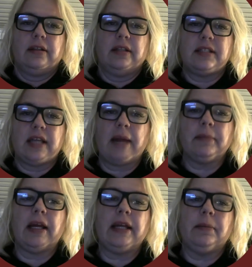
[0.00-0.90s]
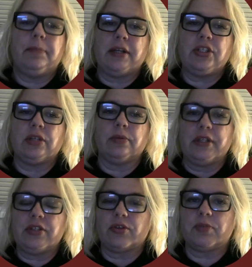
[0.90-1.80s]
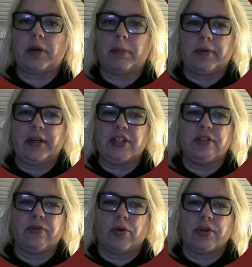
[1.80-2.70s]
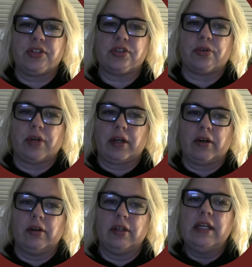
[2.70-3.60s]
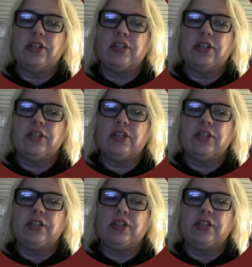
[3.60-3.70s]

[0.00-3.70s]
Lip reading: the timeline, budget, and resource preparation, of course, is critical.